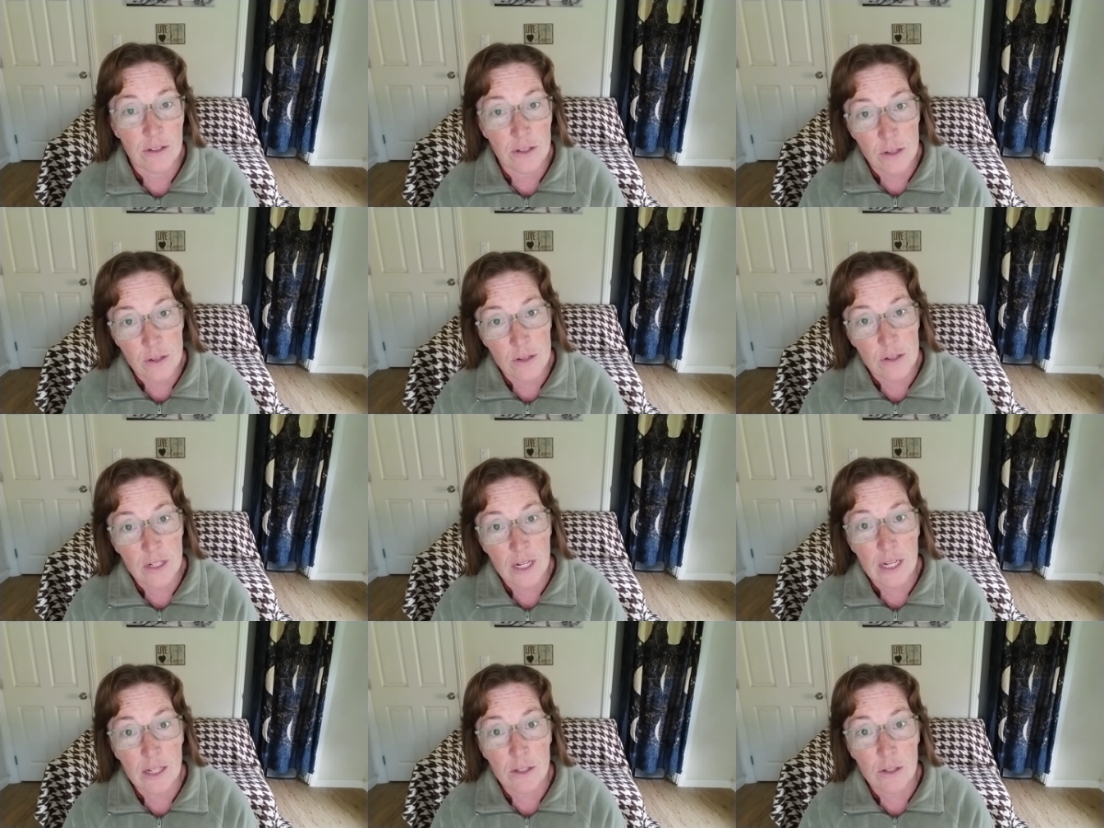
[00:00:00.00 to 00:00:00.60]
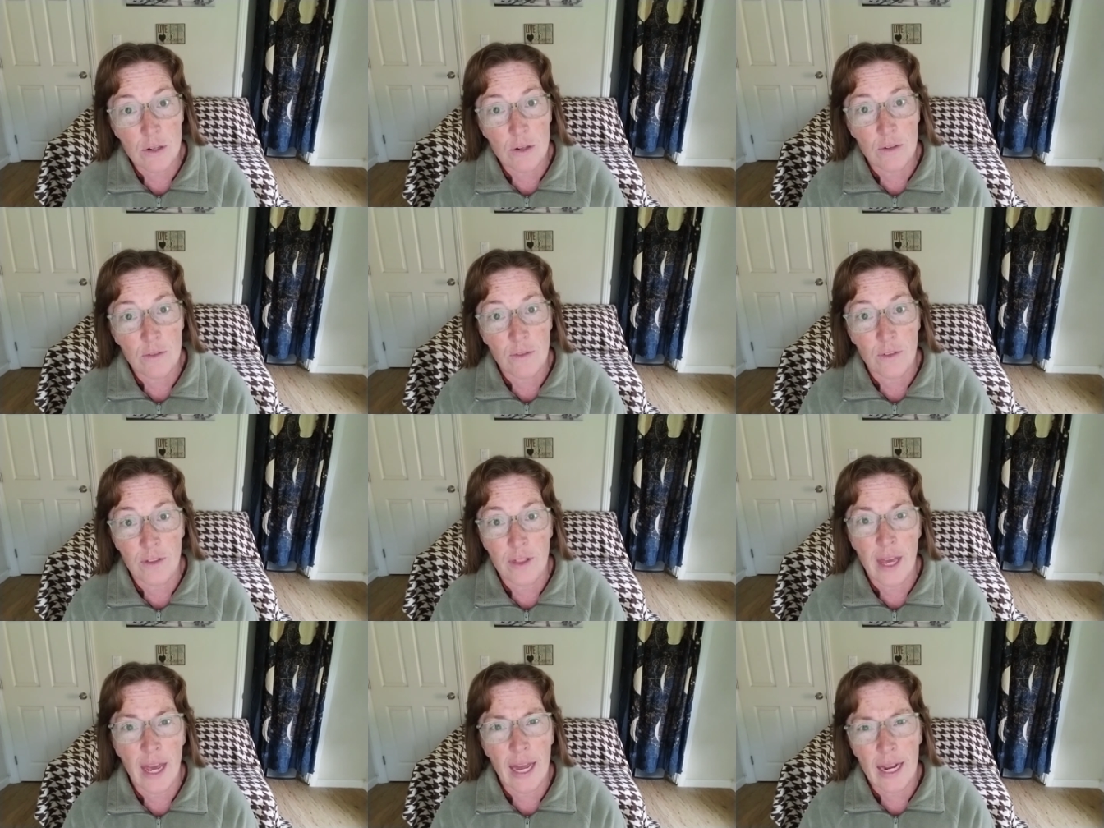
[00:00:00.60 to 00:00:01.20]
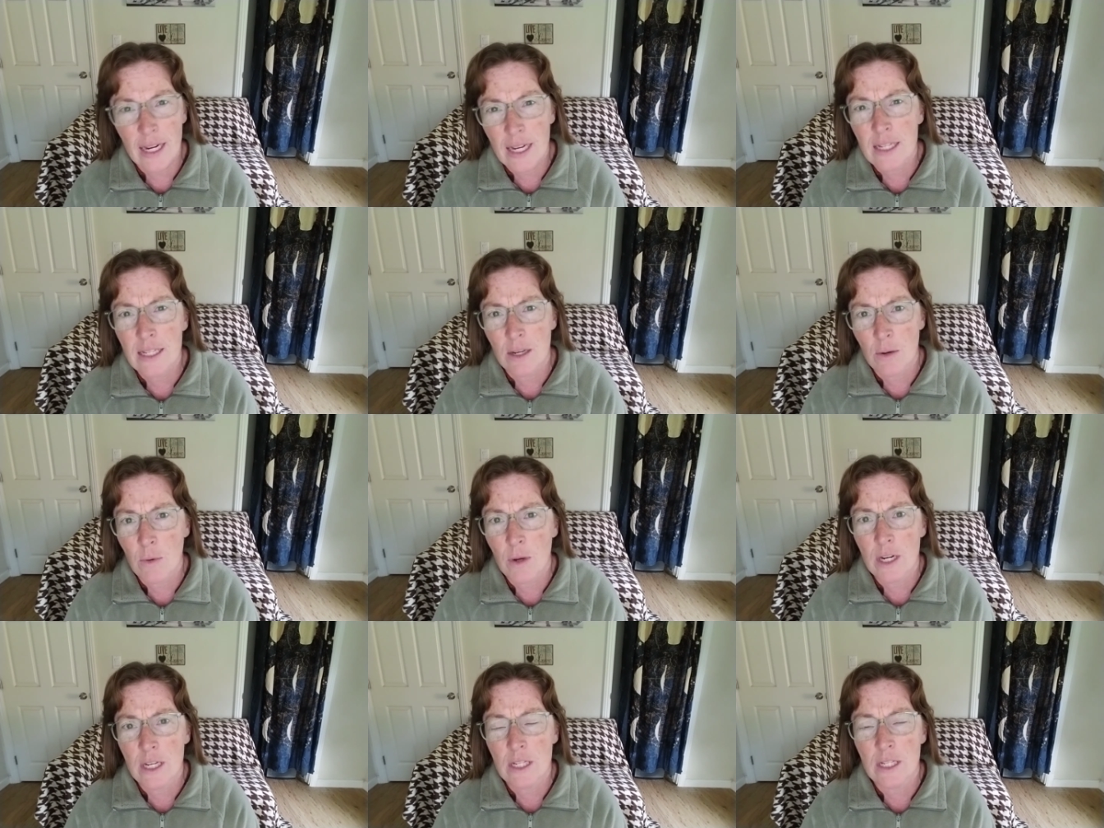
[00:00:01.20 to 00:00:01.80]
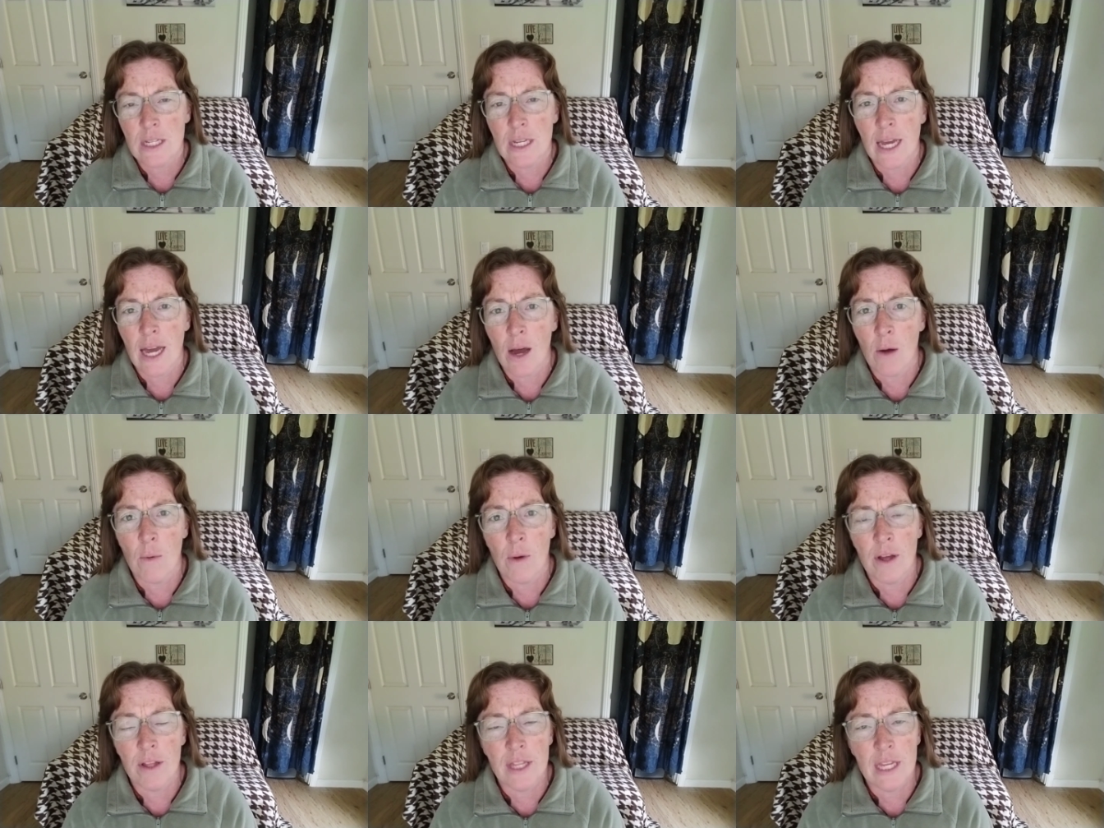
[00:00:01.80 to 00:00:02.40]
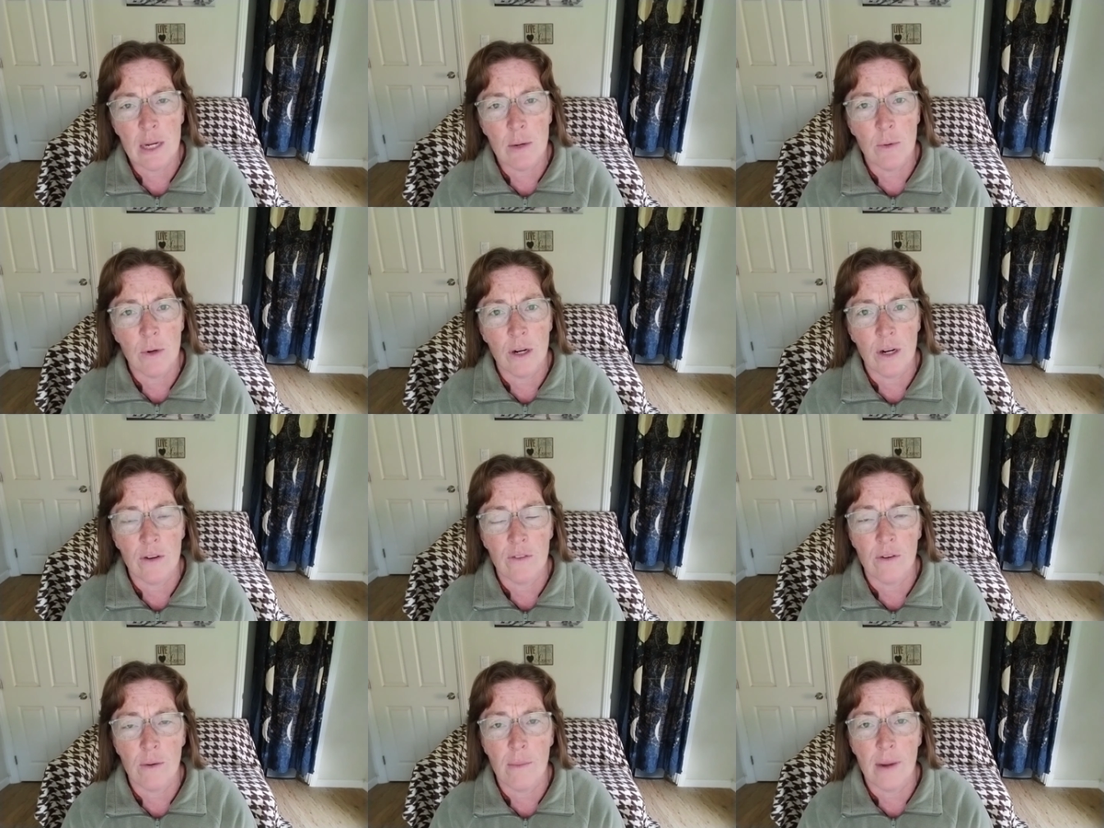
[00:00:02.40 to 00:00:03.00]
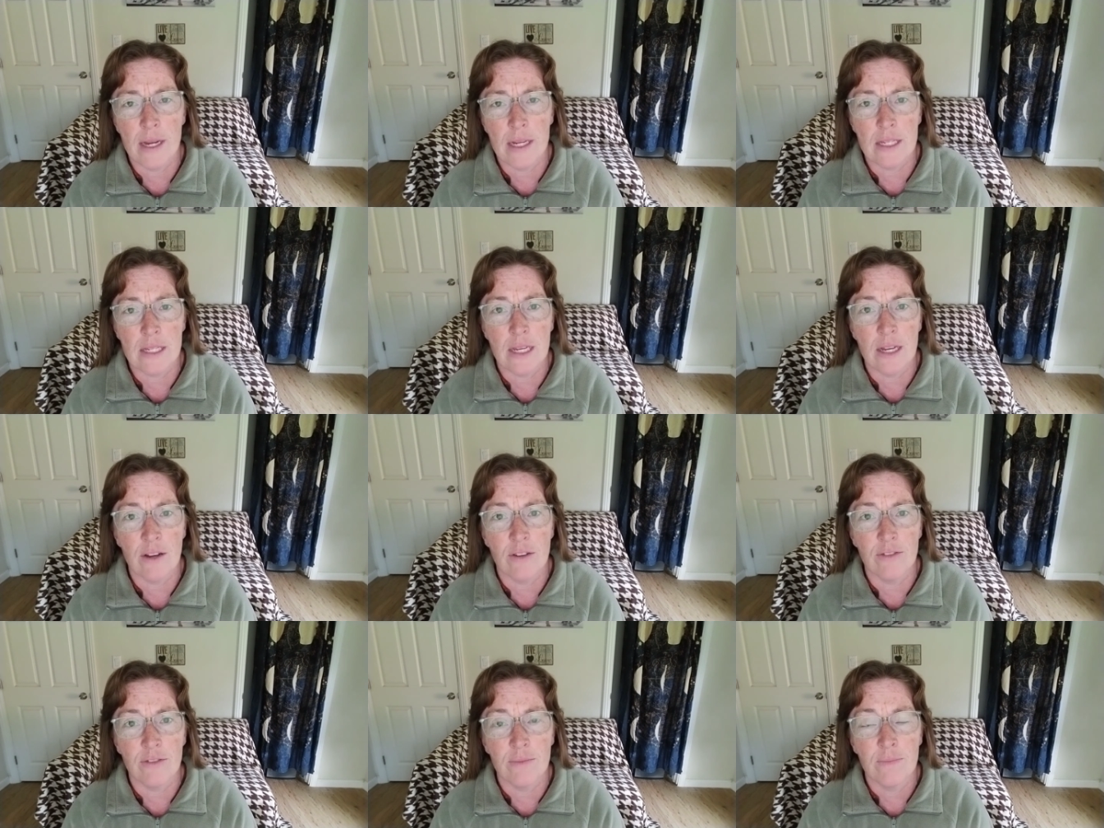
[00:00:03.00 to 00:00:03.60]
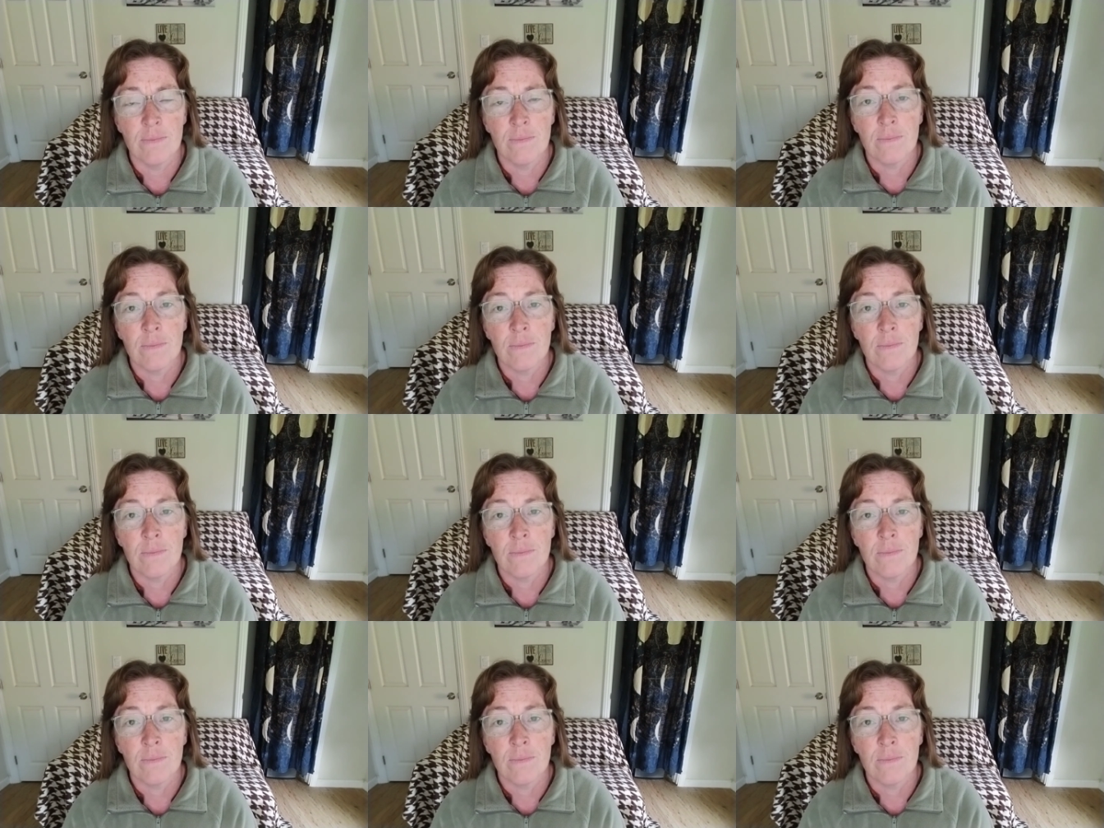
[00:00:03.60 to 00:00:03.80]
So stay tuned for that because I want to see how well they work for myself